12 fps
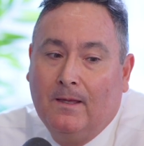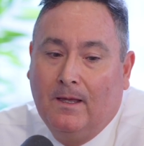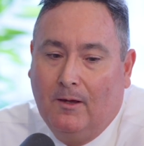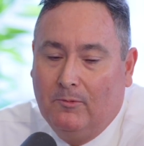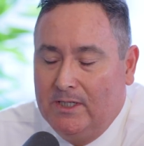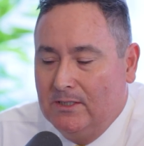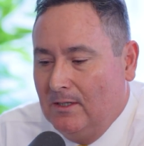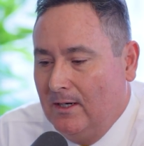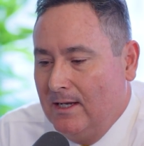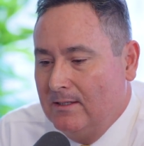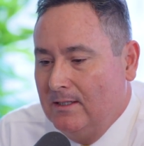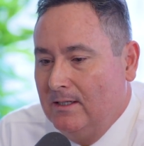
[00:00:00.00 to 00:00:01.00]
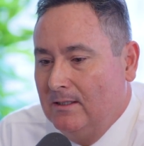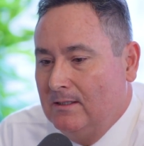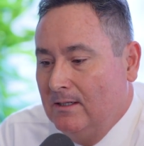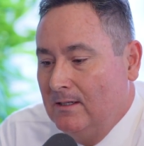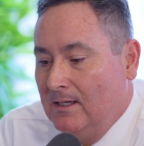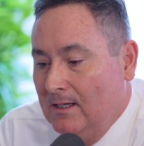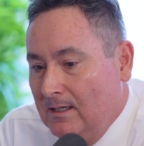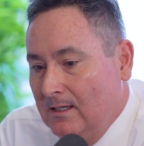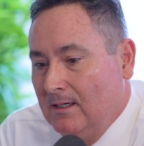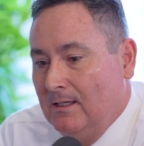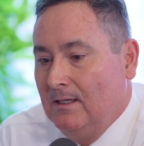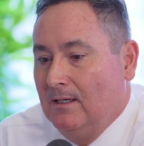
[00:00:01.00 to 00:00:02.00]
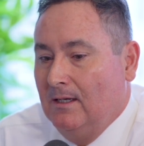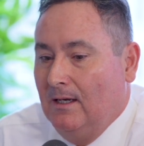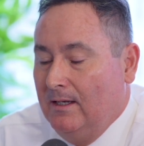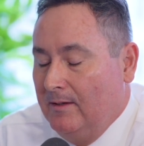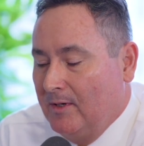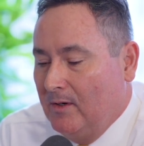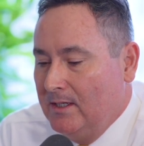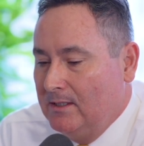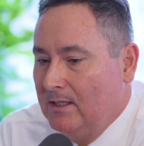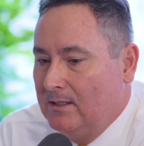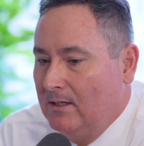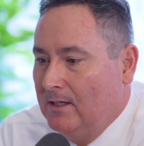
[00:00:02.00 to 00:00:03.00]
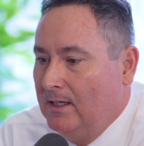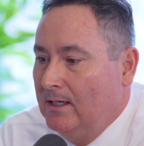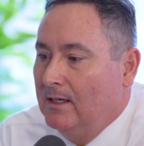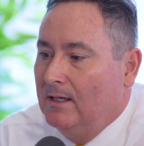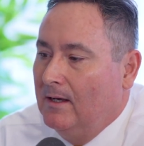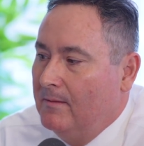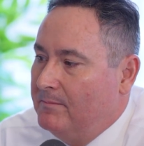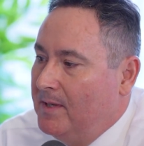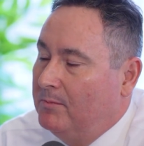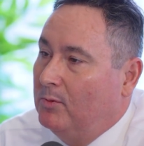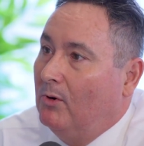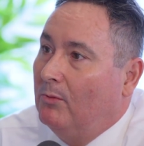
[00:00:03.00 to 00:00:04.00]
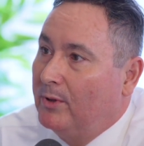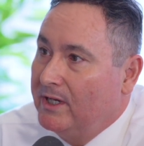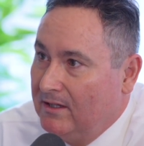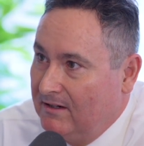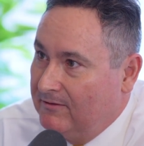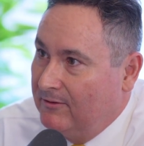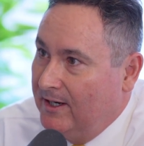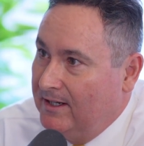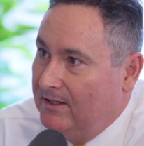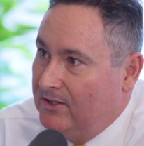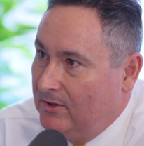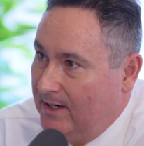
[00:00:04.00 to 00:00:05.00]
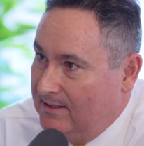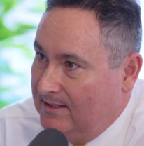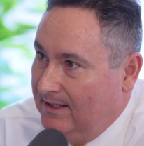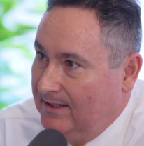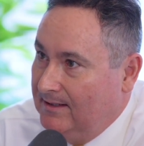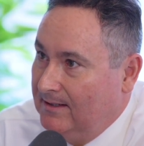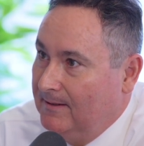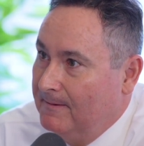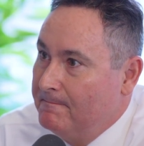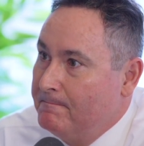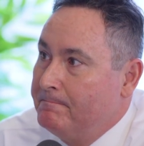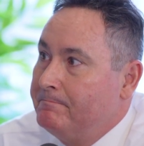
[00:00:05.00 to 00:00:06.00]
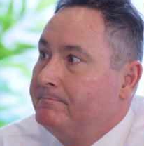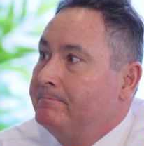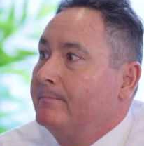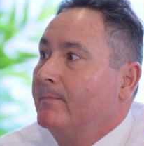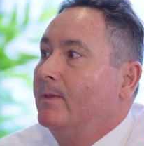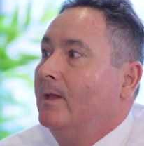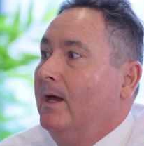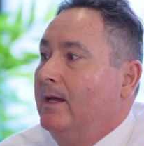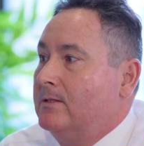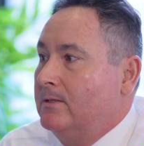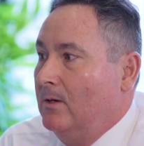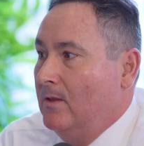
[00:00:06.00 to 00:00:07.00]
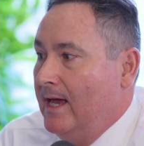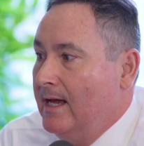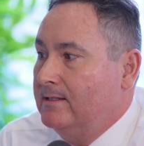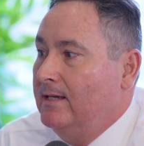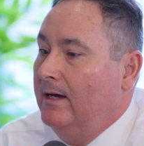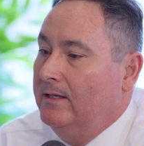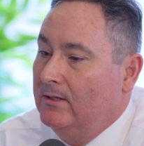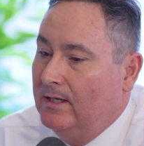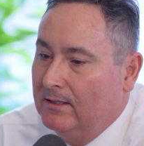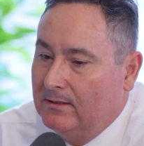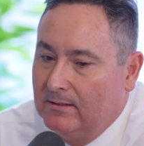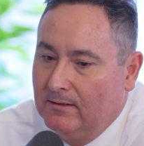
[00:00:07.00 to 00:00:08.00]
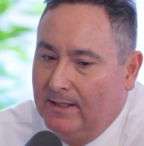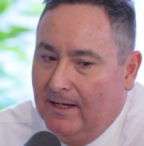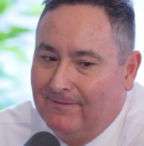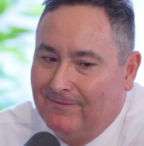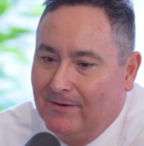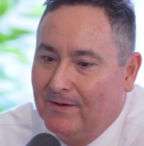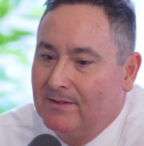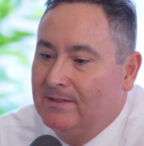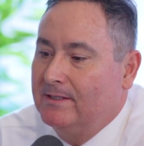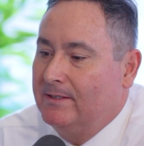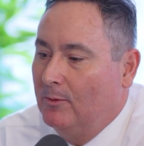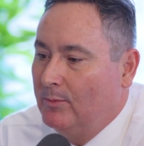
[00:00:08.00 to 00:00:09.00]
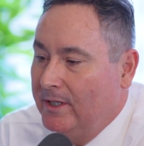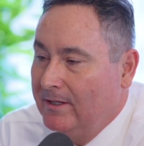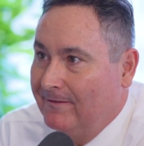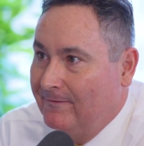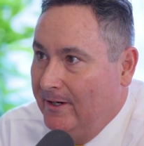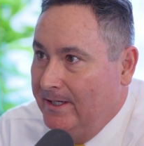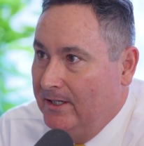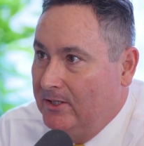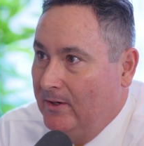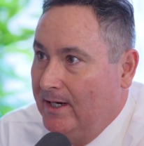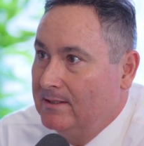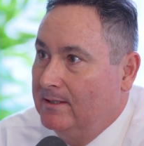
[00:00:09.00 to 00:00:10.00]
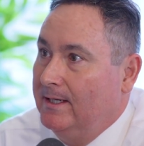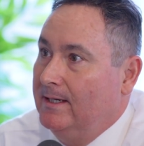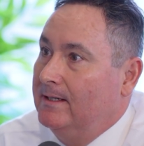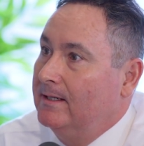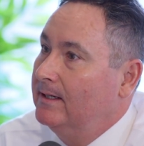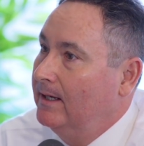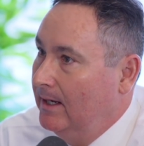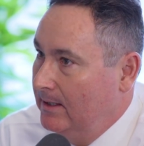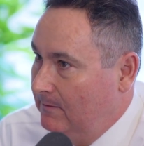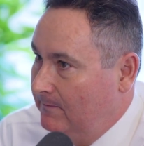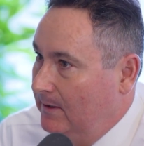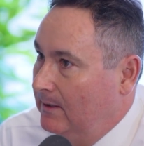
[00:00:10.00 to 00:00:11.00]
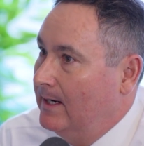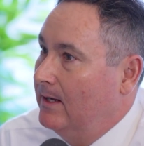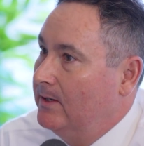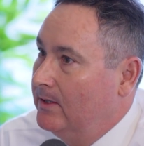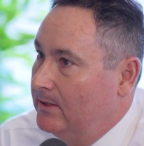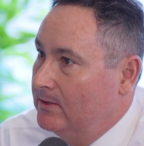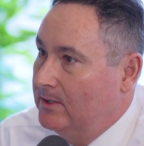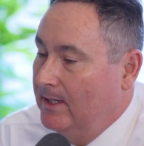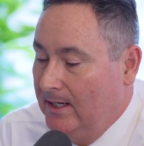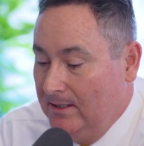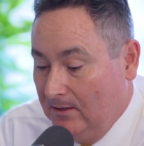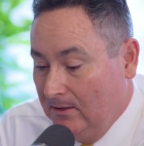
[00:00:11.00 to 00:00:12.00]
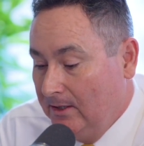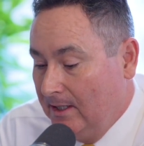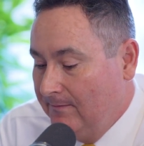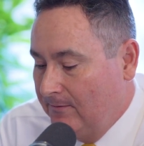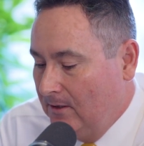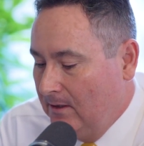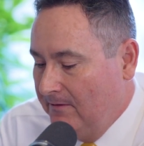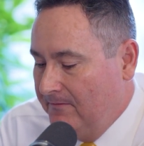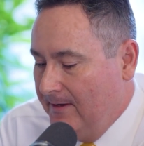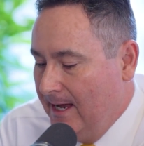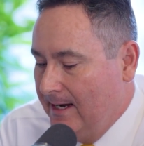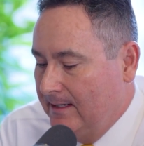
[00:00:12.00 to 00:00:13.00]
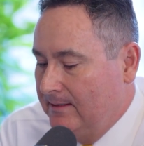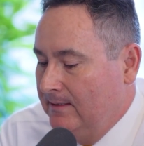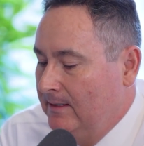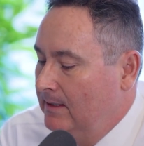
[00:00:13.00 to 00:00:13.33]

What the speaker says: And when you start out as an attorney, an immigration attorney, people will bring their friend to translate. Mm-hmm. And so that's how you get through it at first is they'll bring their friend to translate. And you feel it out and understand. You're looking for all the facts.